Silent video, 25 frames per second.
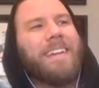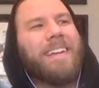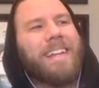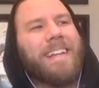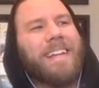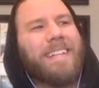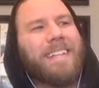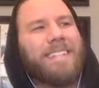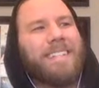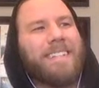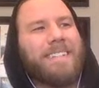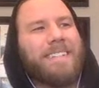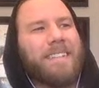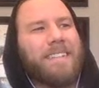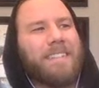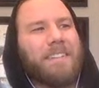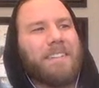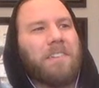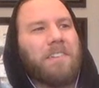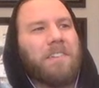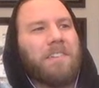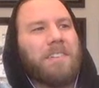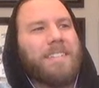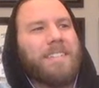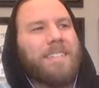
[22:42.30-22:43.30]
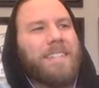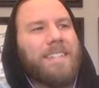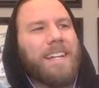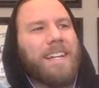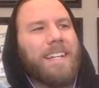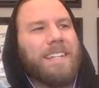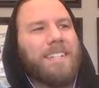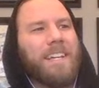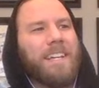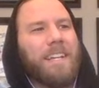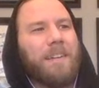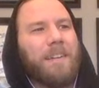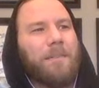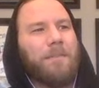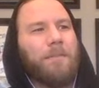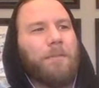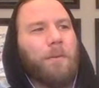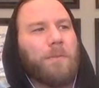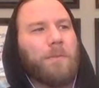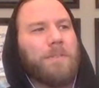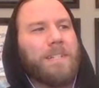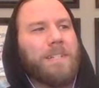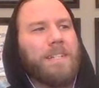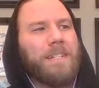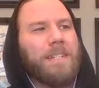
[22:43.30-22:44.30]
Issa says, I heard Sting signed a
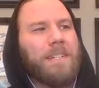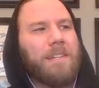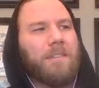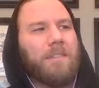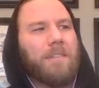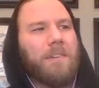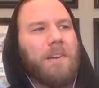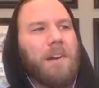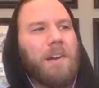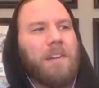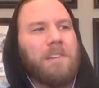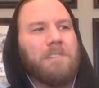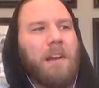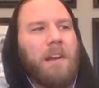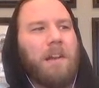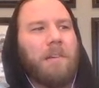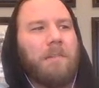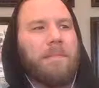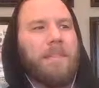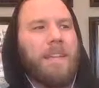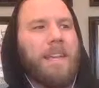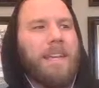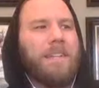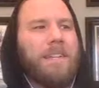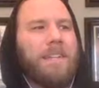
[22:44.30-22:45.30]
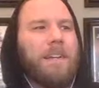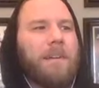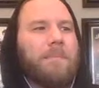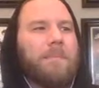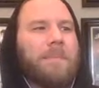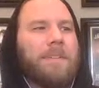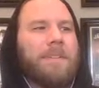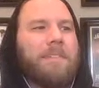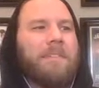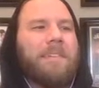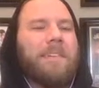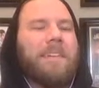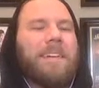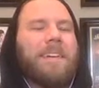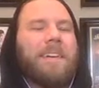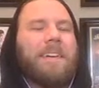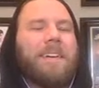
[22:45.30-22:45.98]
14-year contract with AEW.